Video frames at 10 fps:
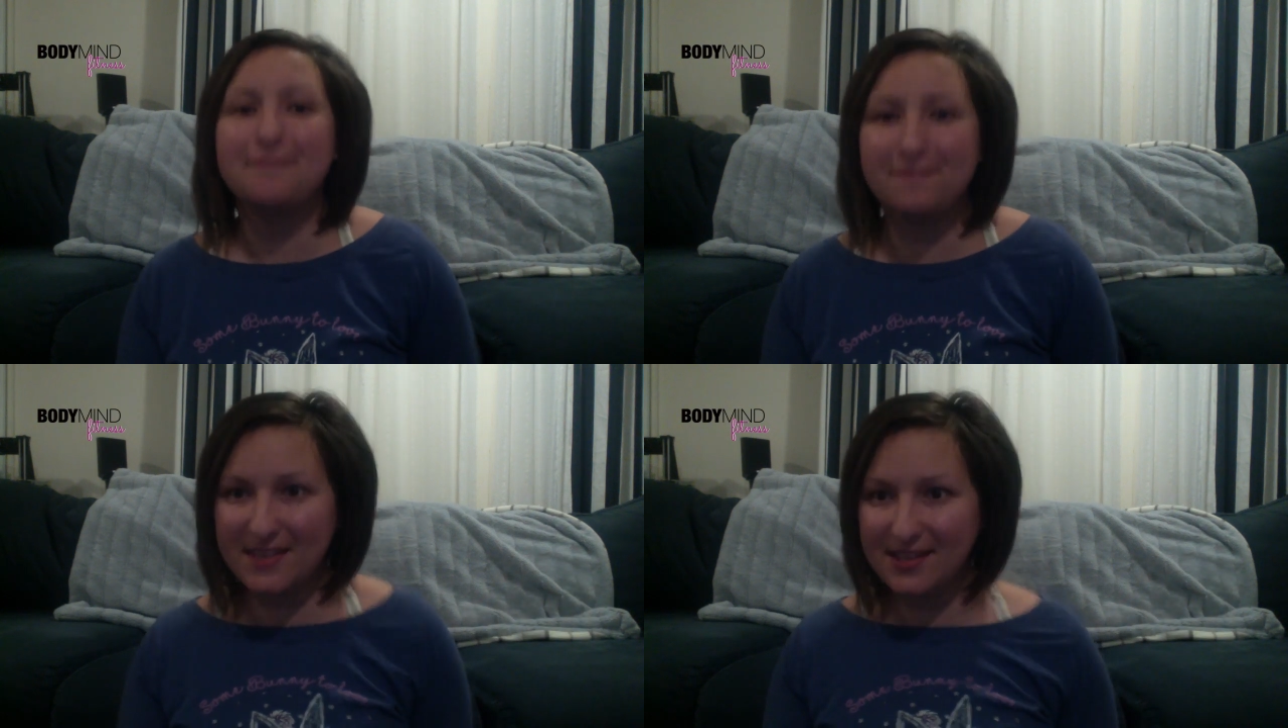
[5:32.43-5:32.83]

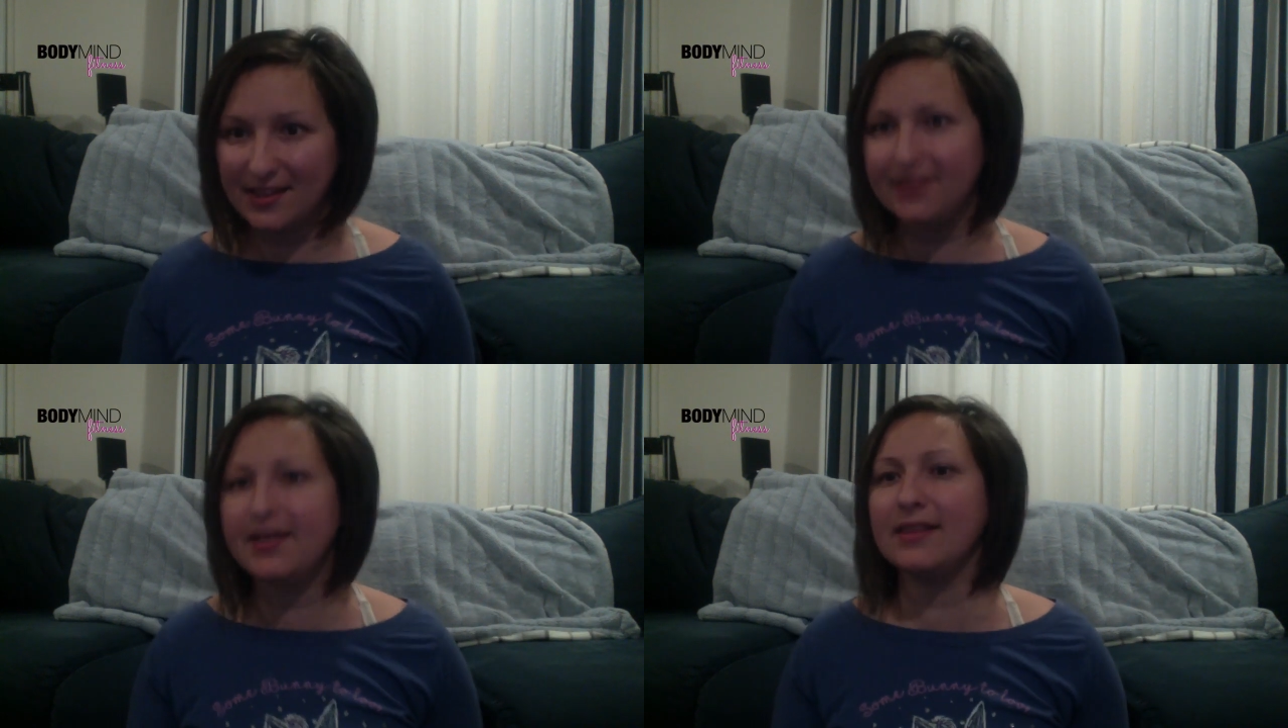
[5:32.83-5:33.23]

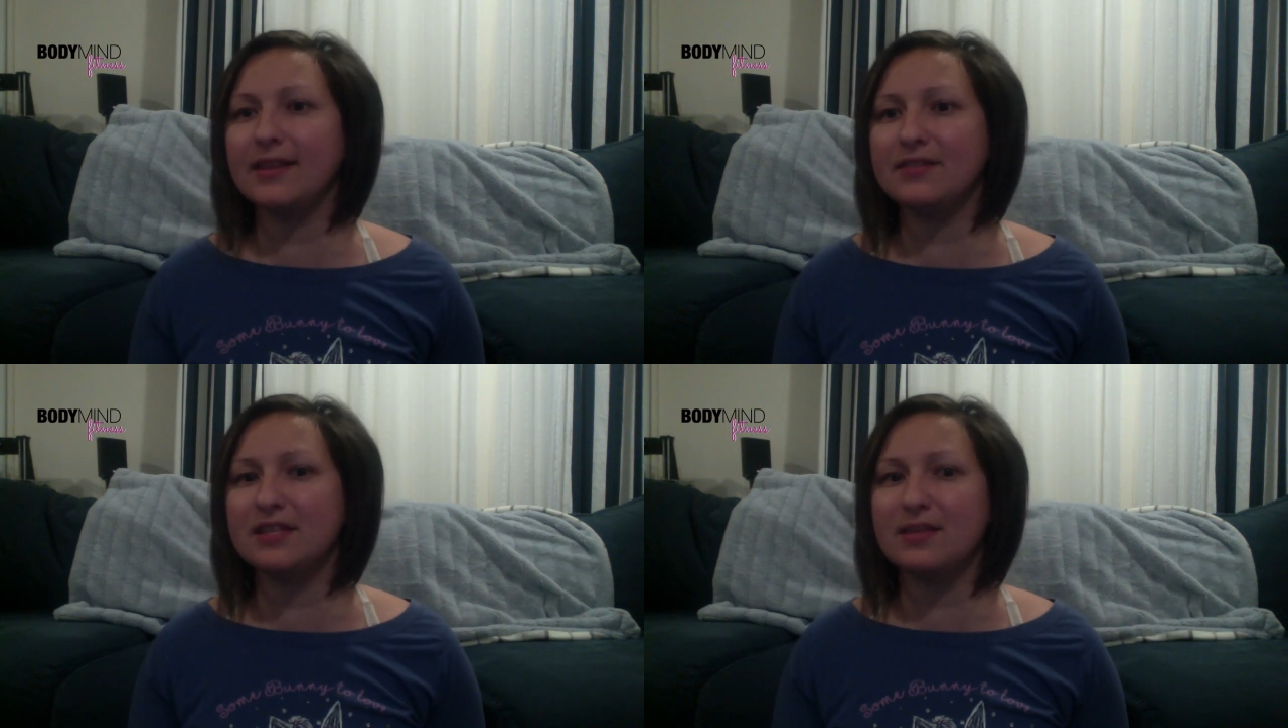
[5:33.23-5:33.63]
feeling that
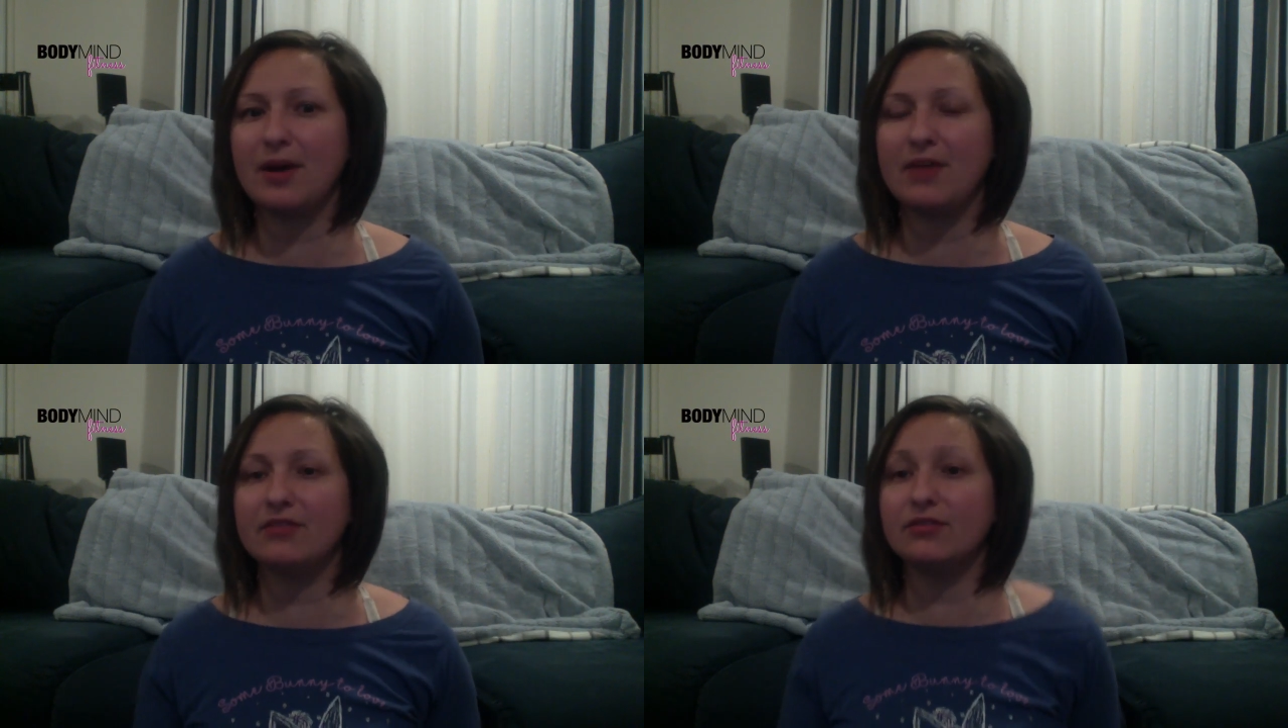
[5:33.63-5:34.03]
lift in the
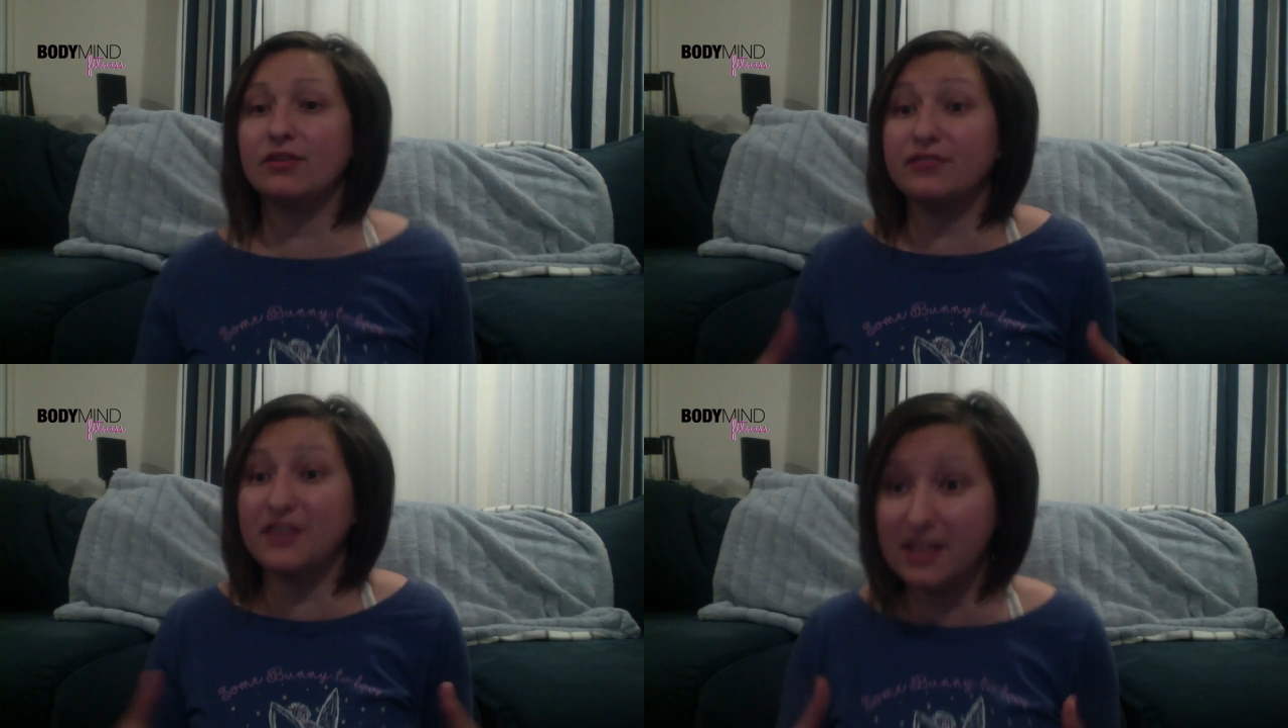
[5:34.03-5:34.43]
pelvic floor,
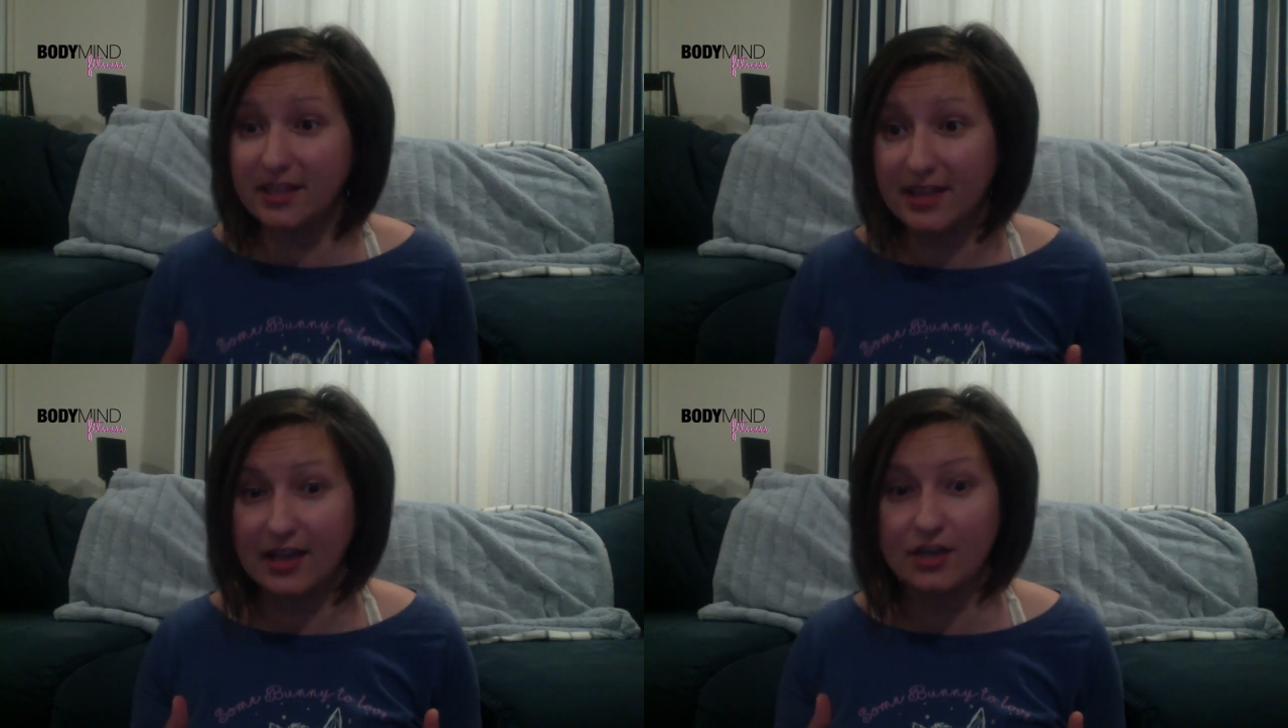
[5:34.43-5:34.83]
feeling
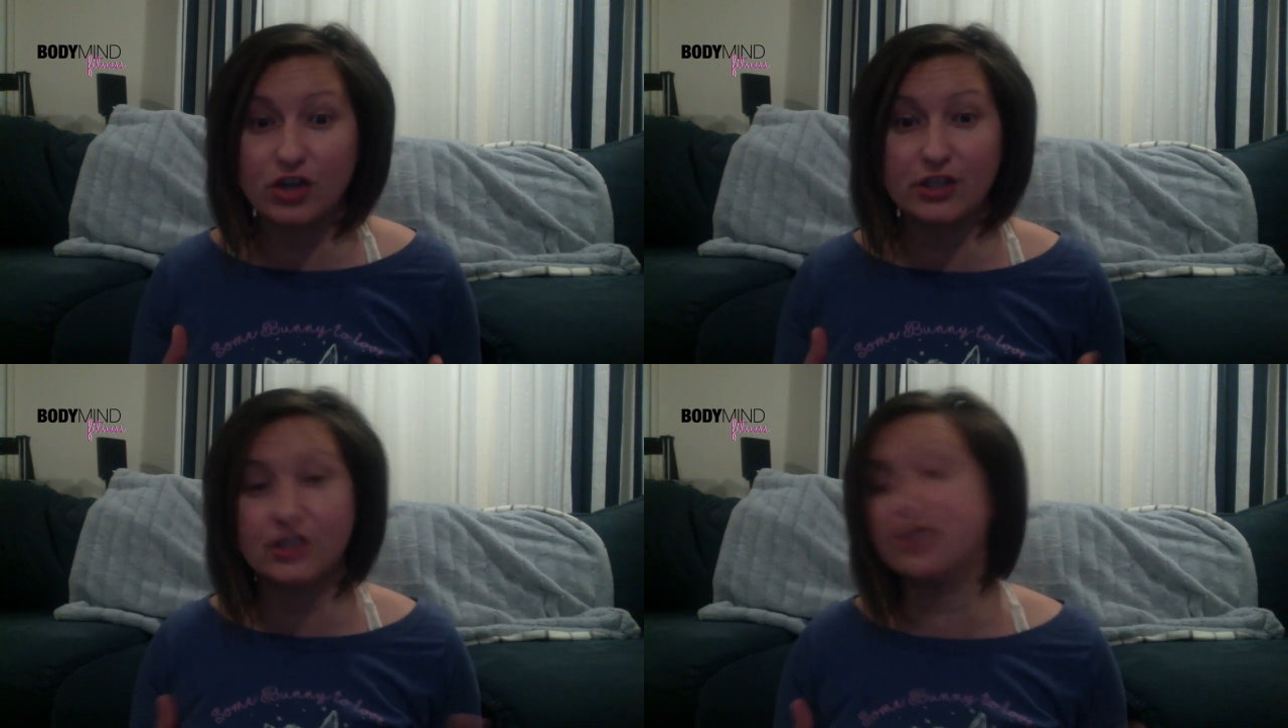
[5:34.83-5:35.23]
that
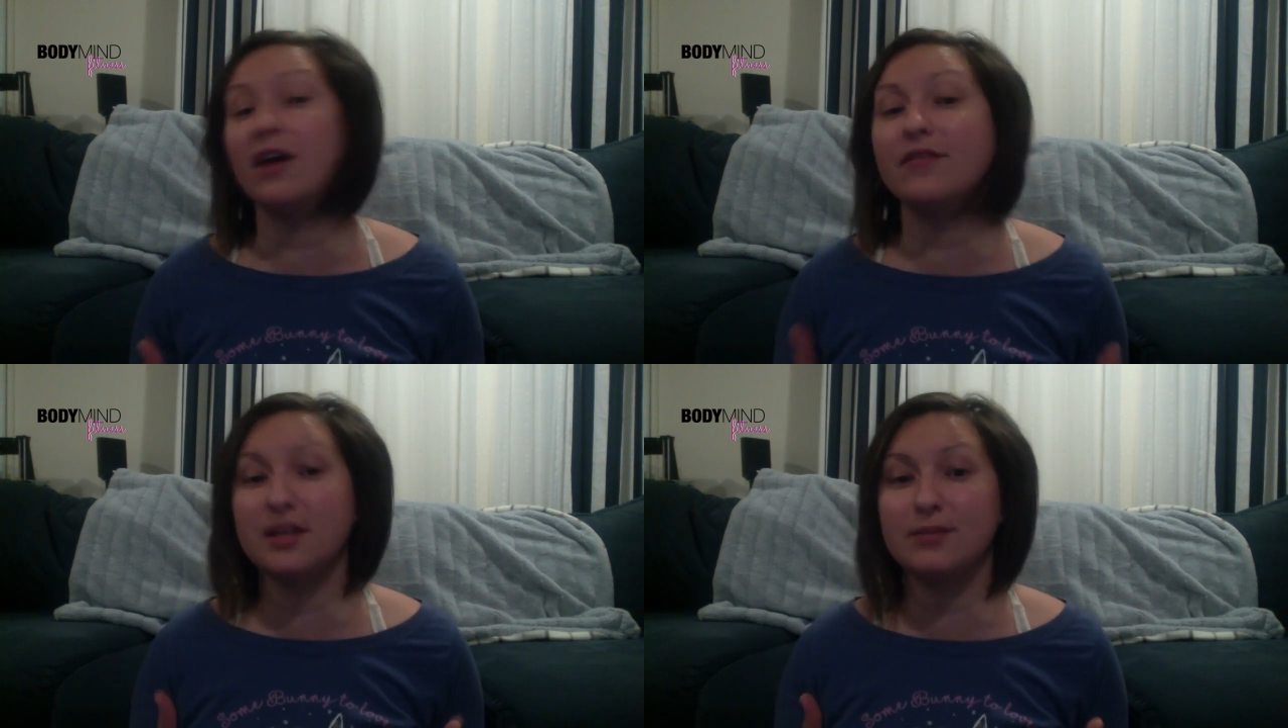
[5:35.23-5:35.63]
contraction
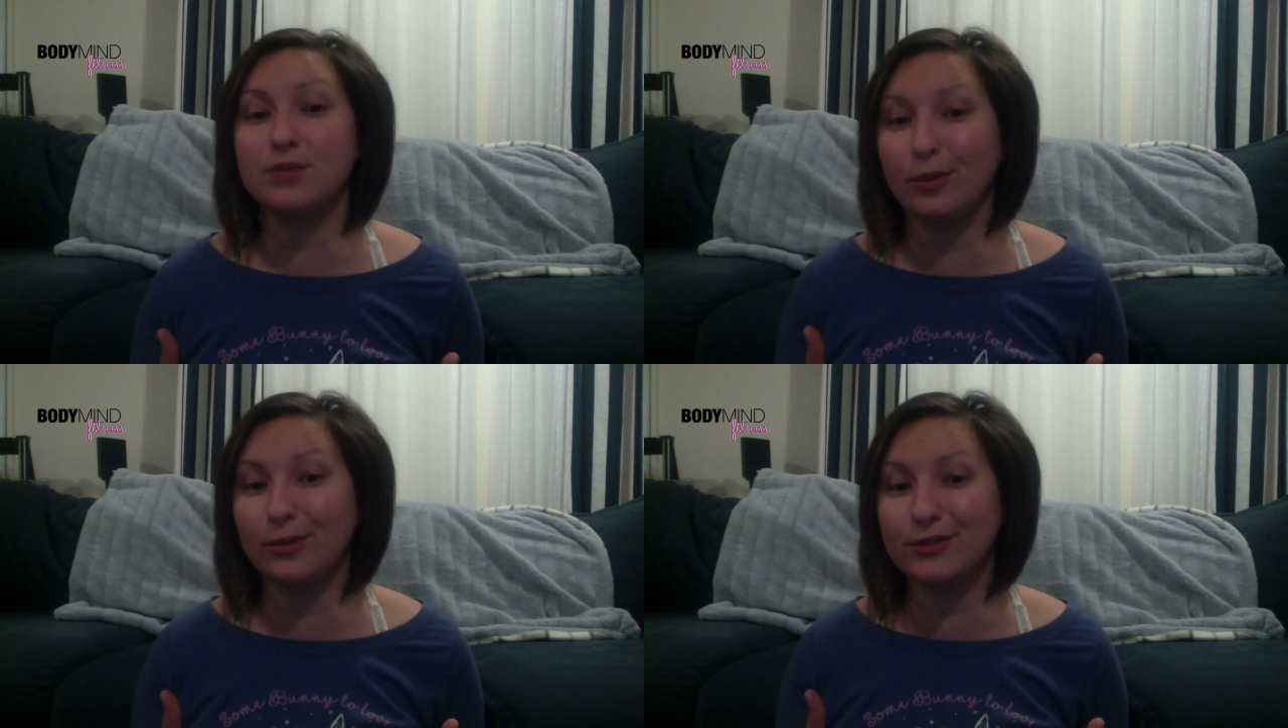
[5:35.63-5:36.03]
of the
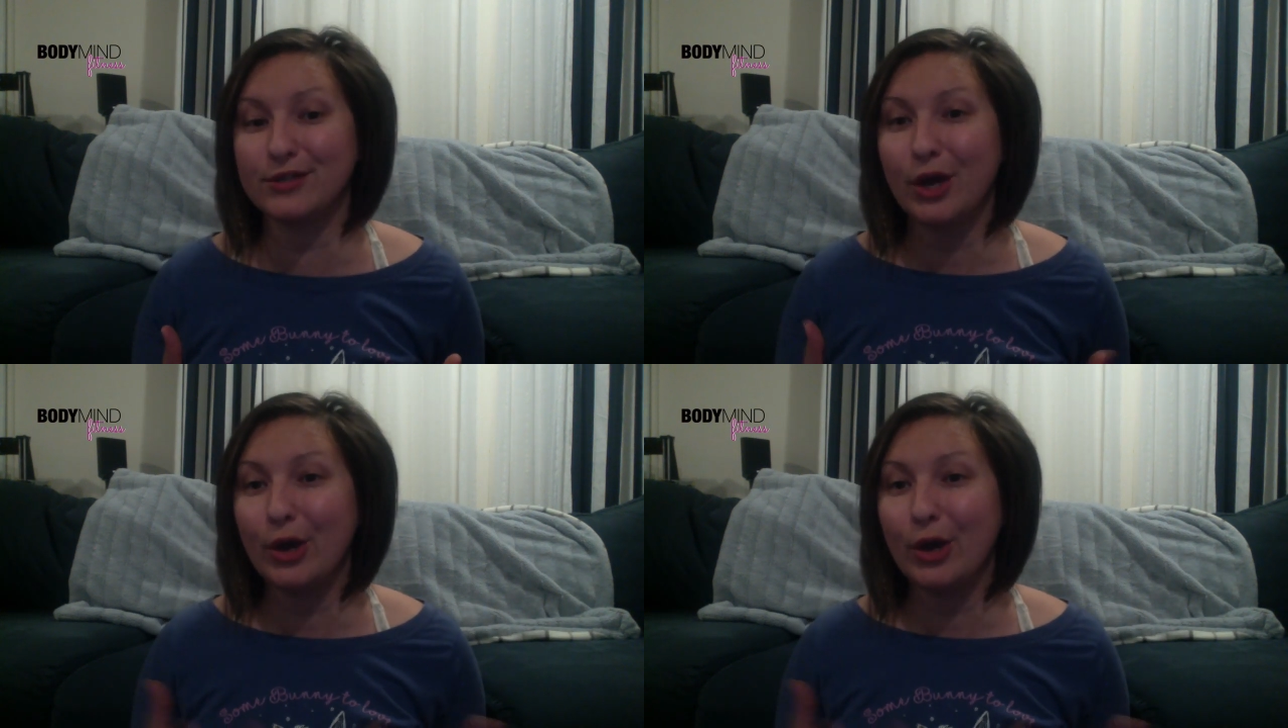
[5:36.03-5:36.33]
abdominals?